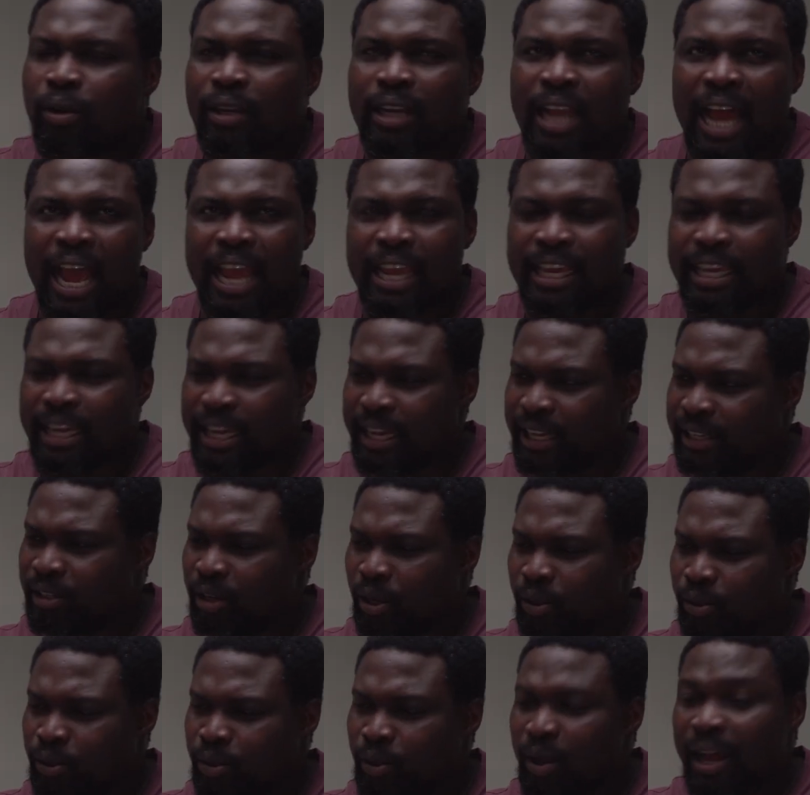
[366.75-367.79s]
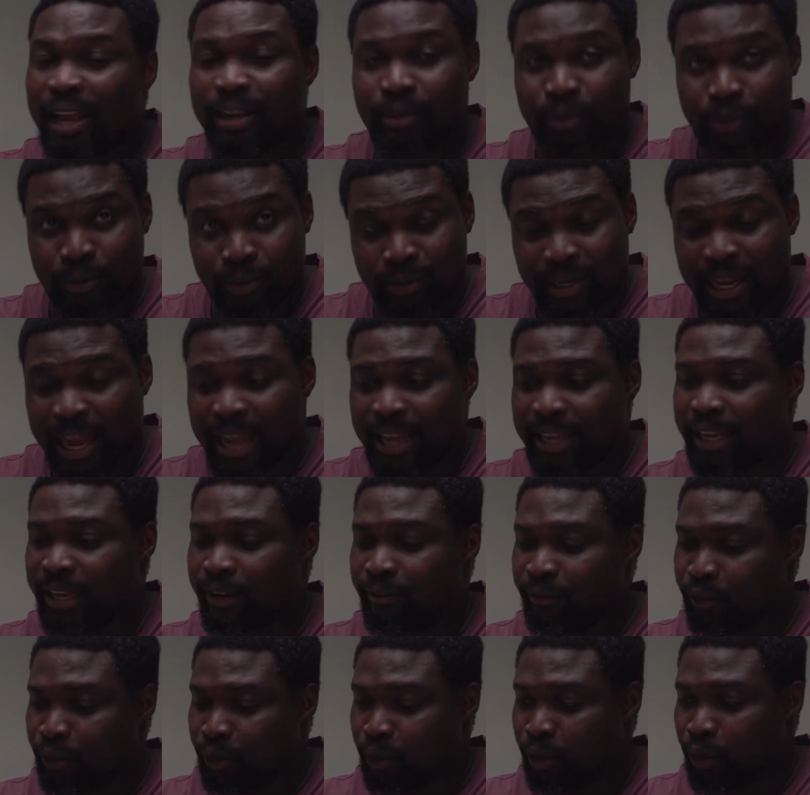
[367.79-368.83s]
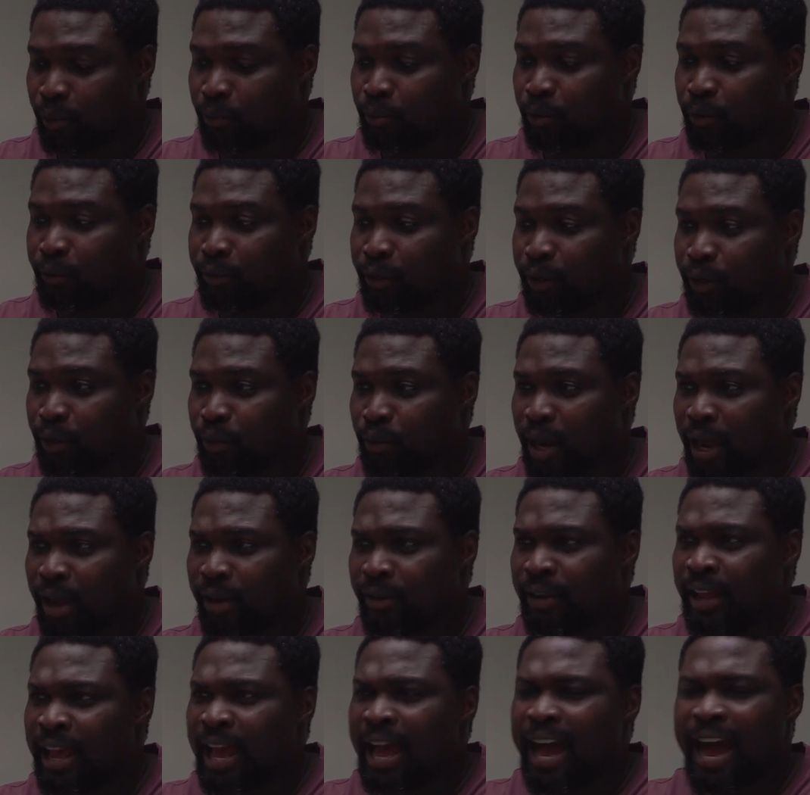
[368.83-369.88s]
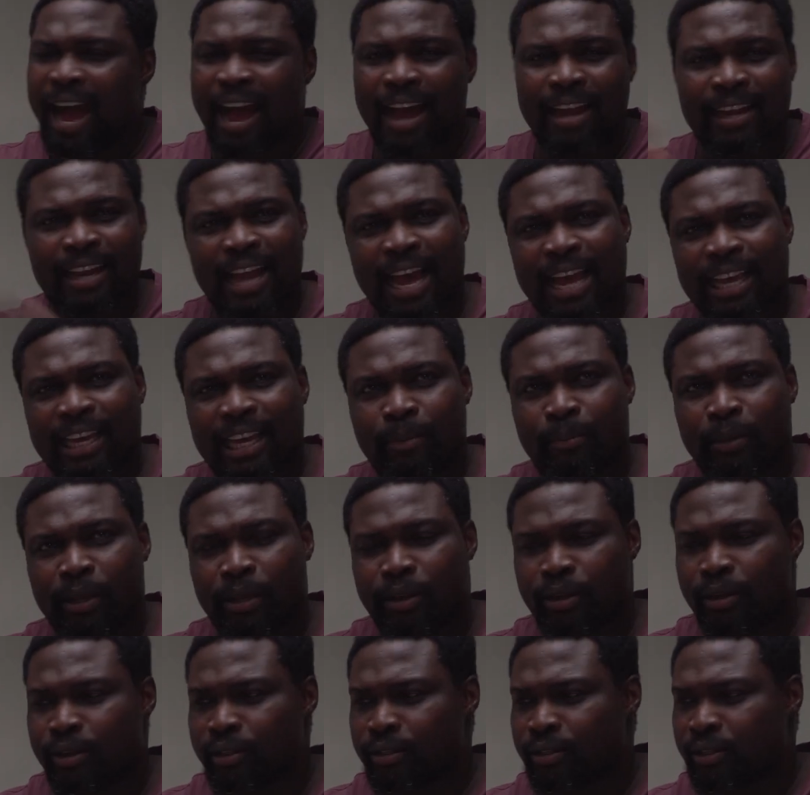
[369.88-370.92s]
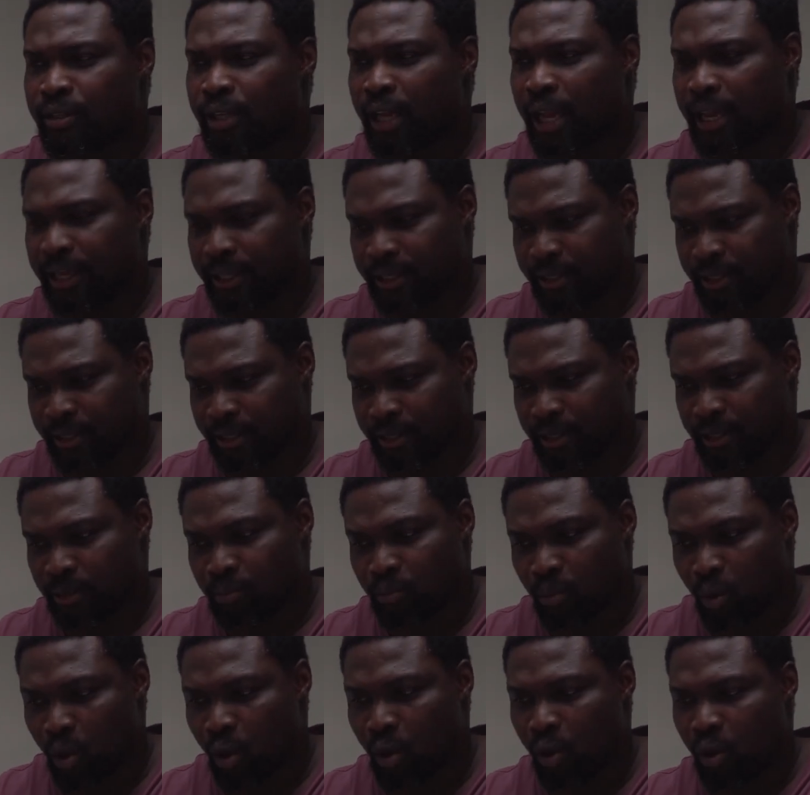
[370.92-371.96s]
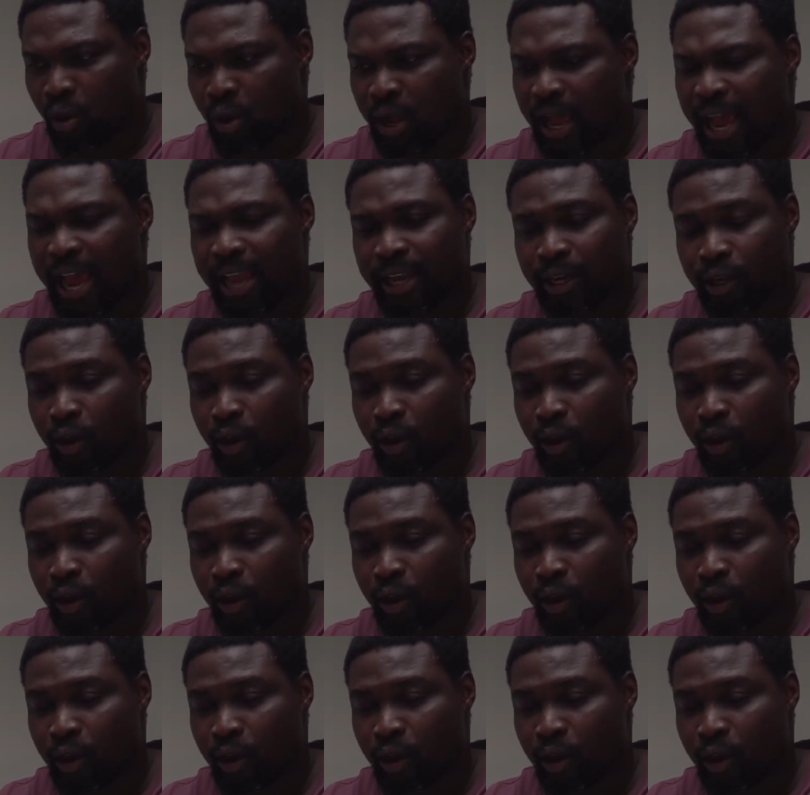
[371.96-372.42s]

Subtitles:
like it. Also, I do like it if you're not moving around. I like it because it's small and